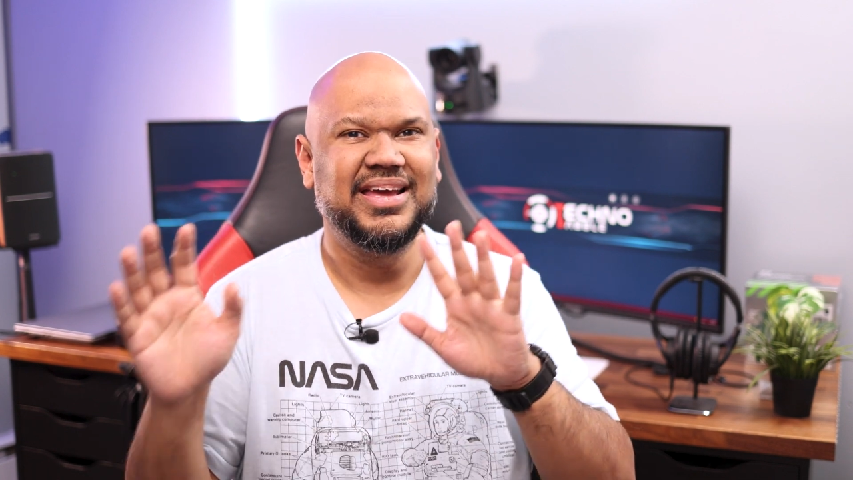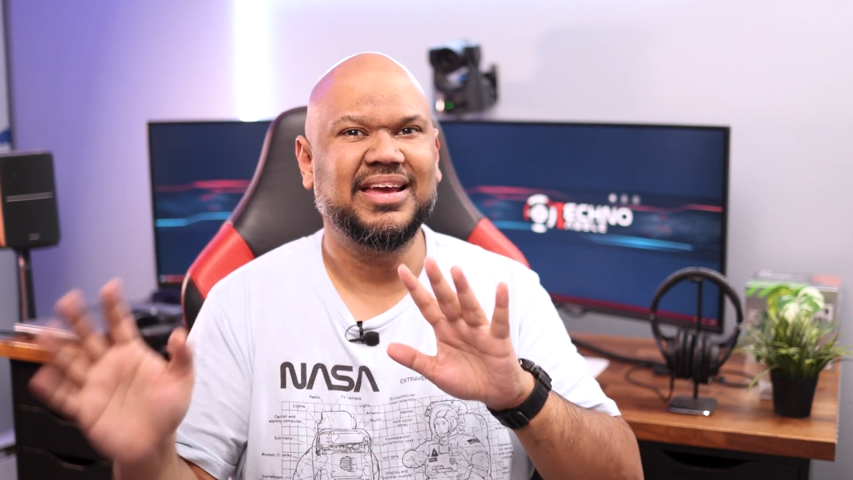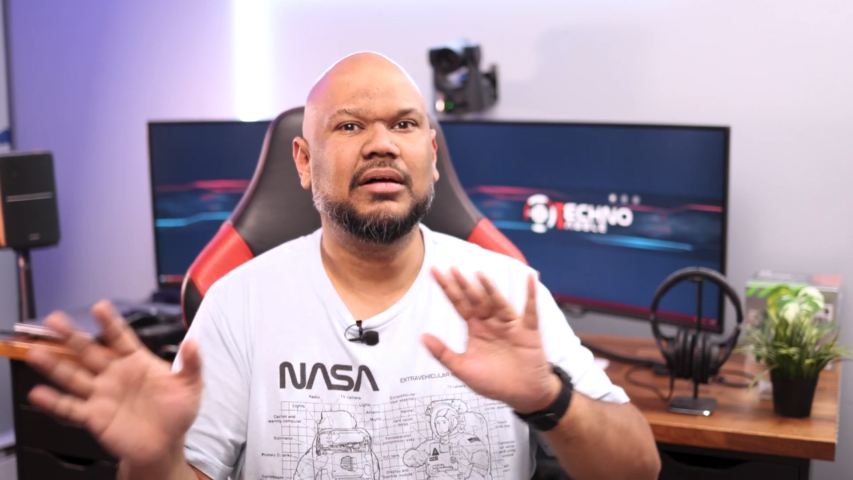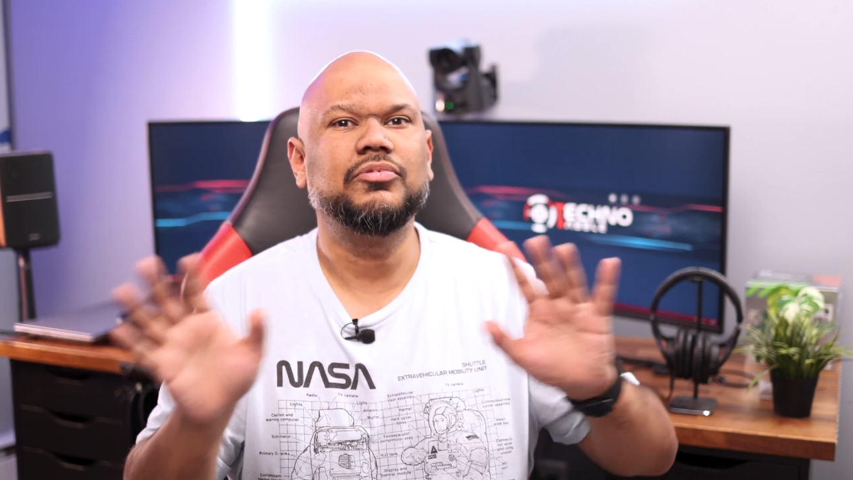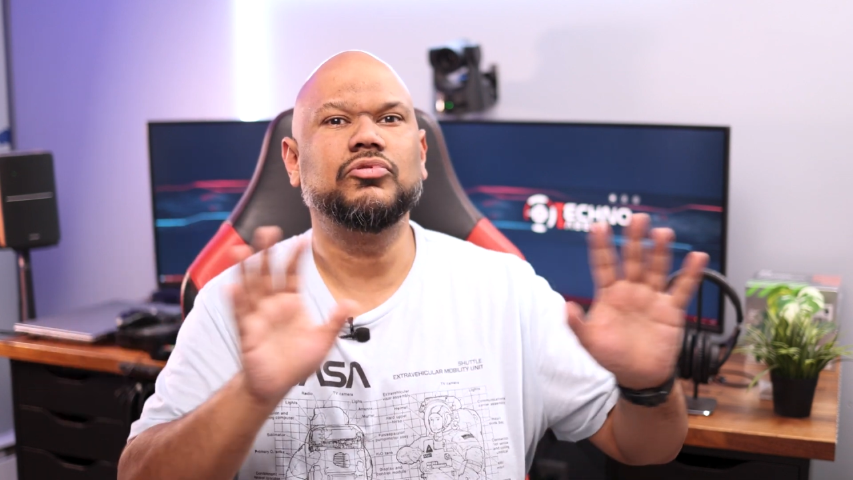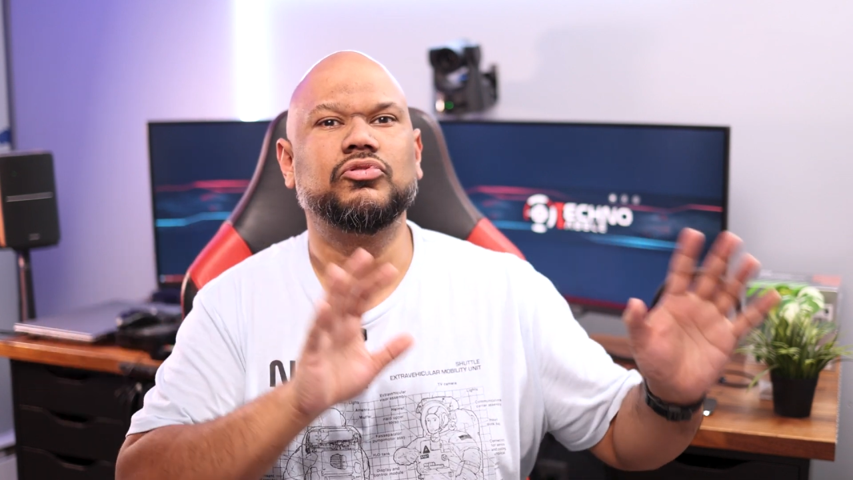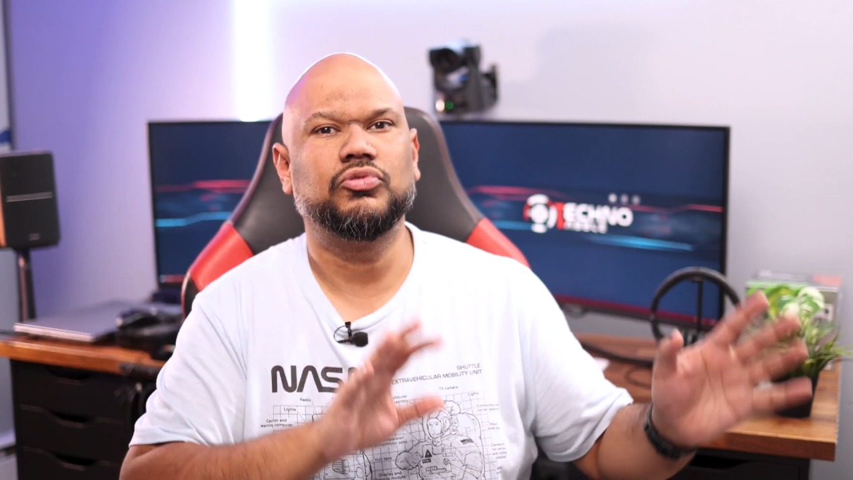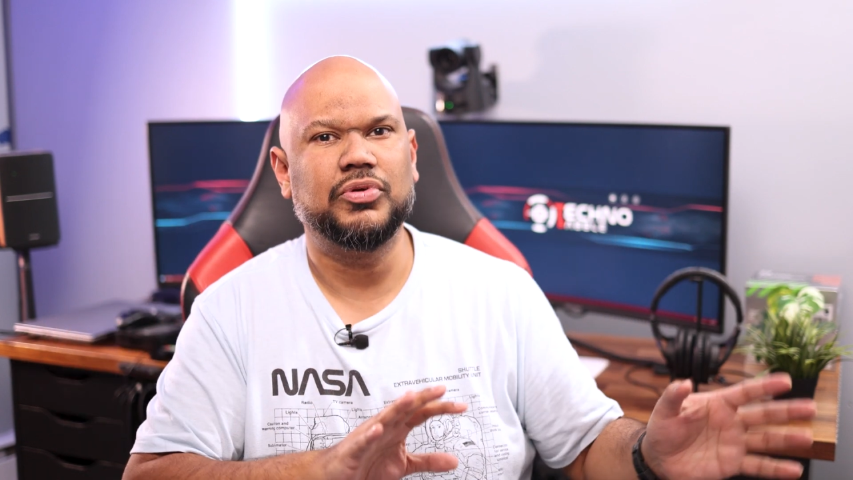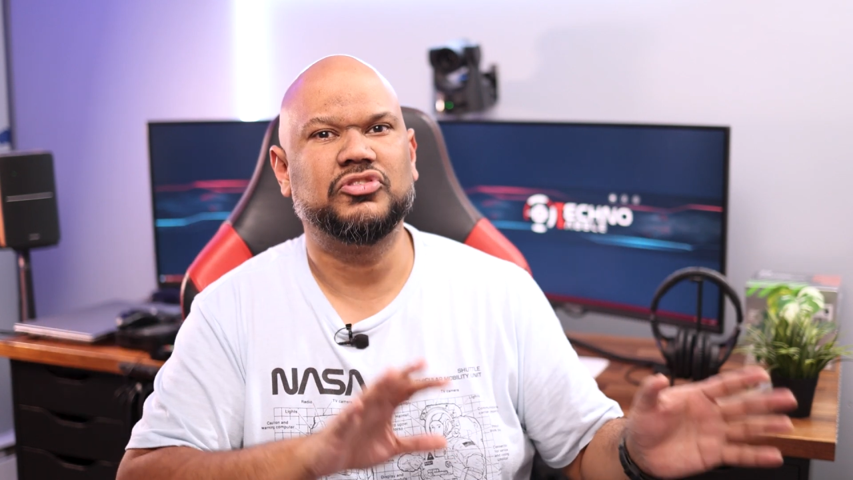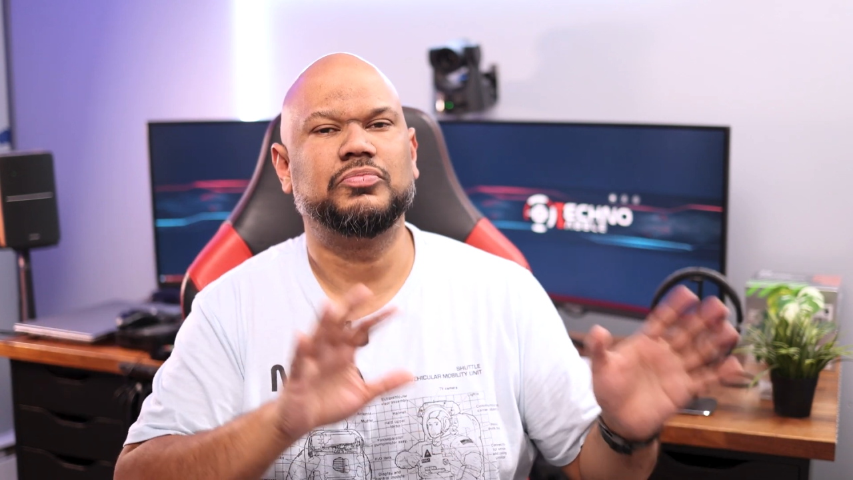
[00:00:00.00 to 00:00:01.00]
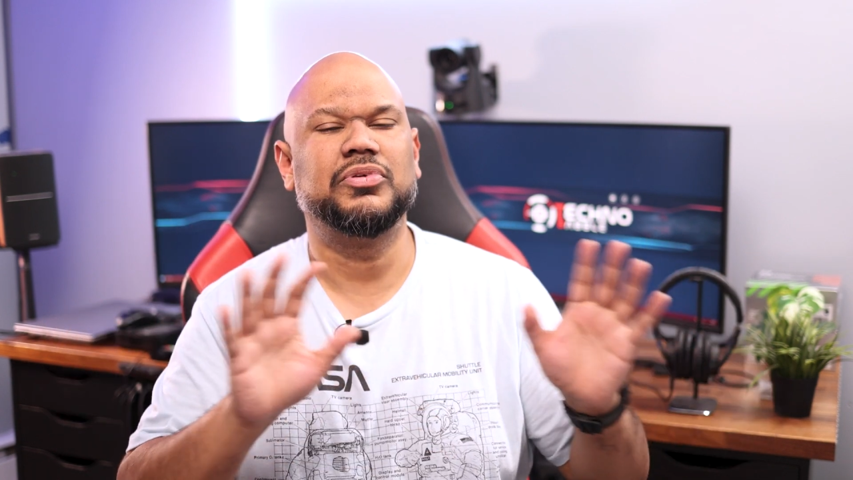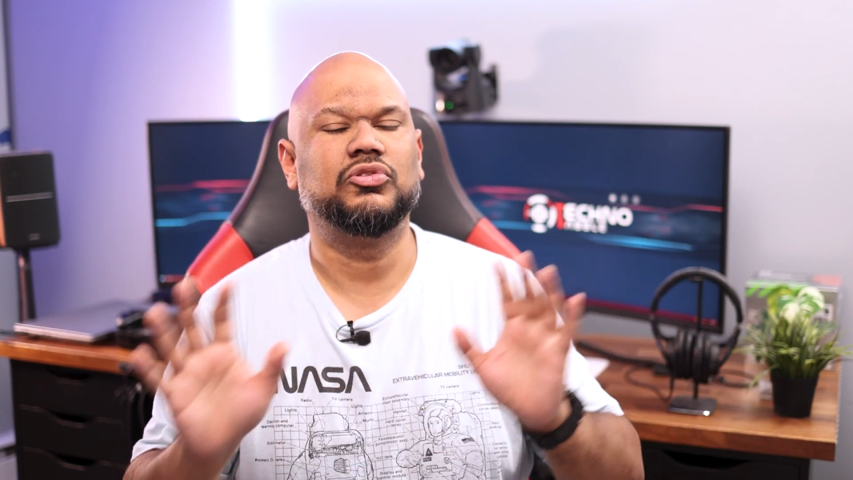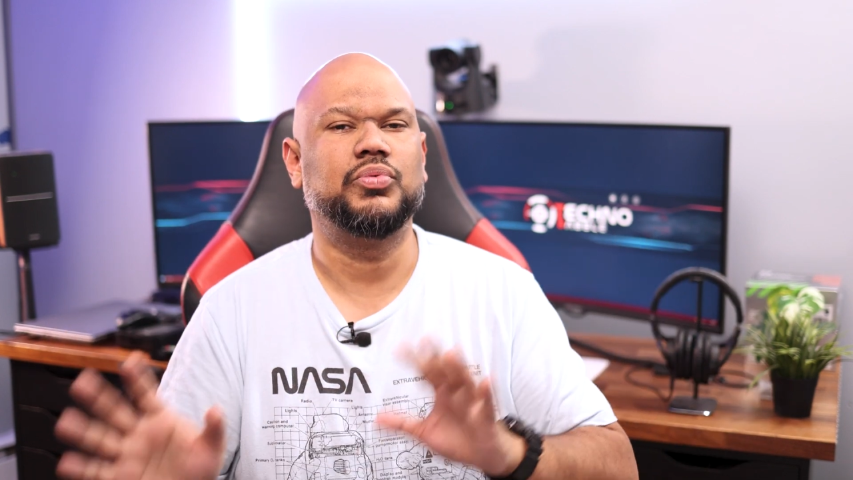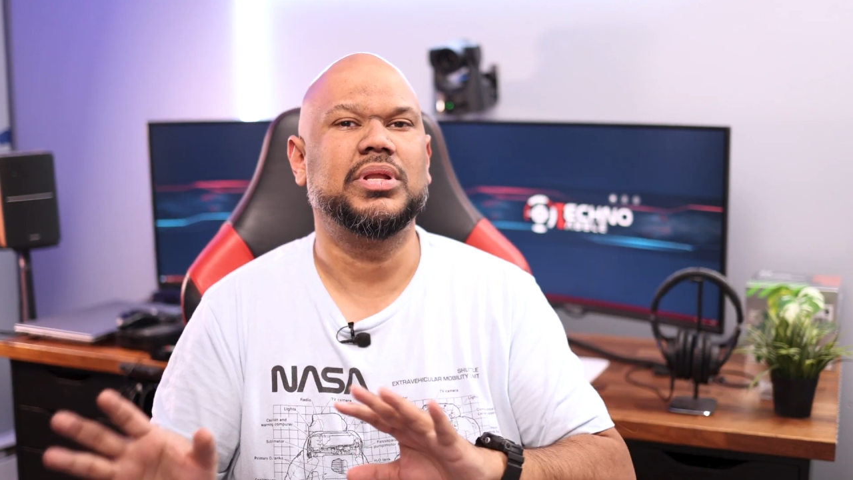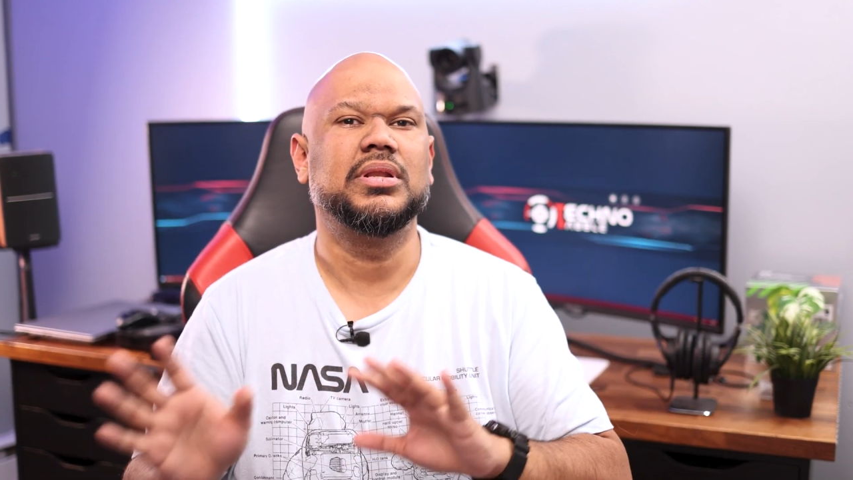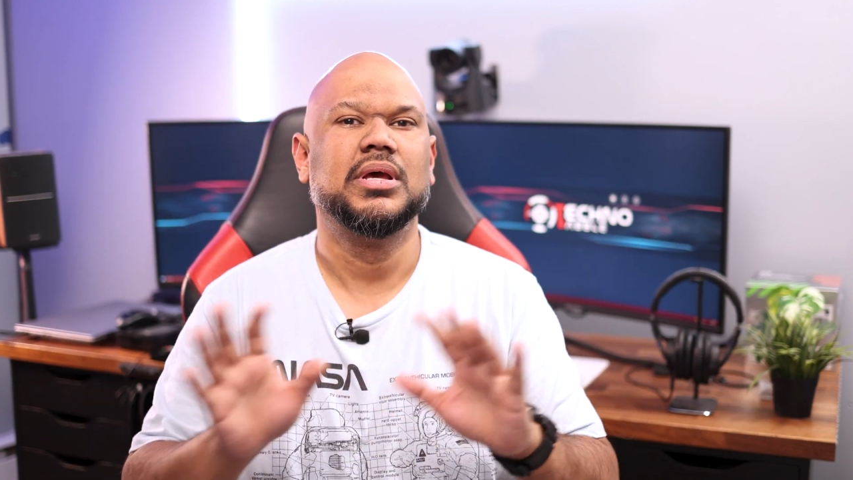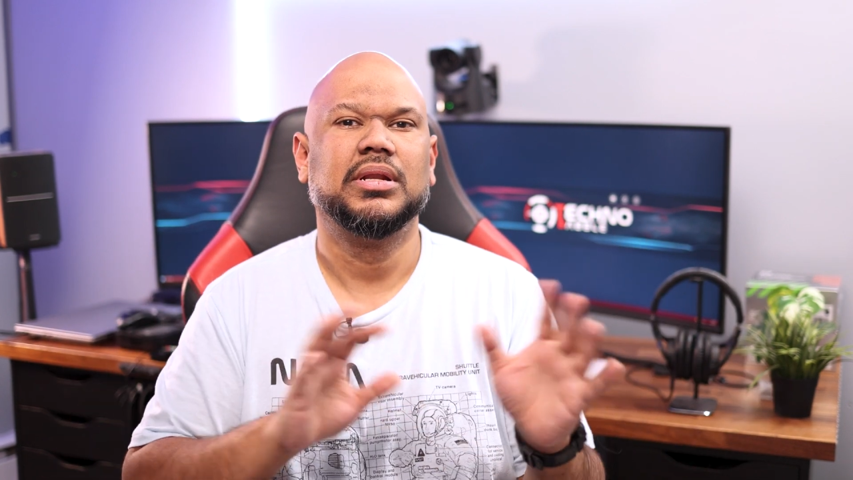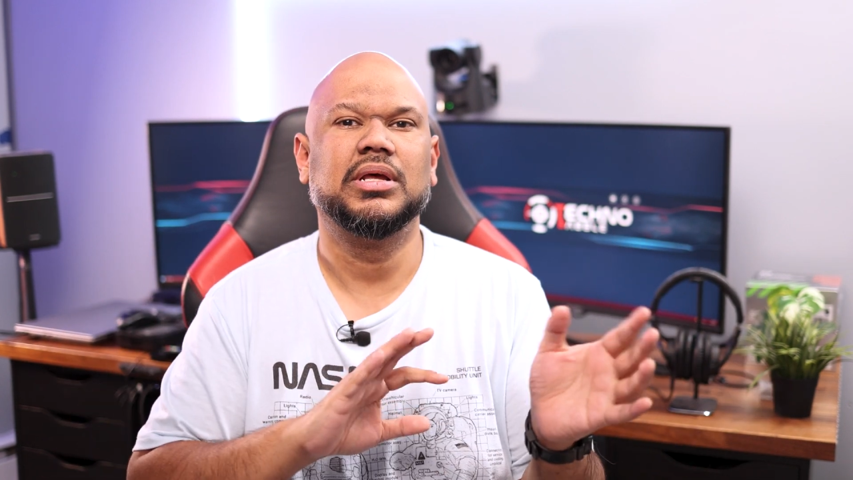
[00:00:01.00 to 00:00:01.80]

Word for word: it helps to switch between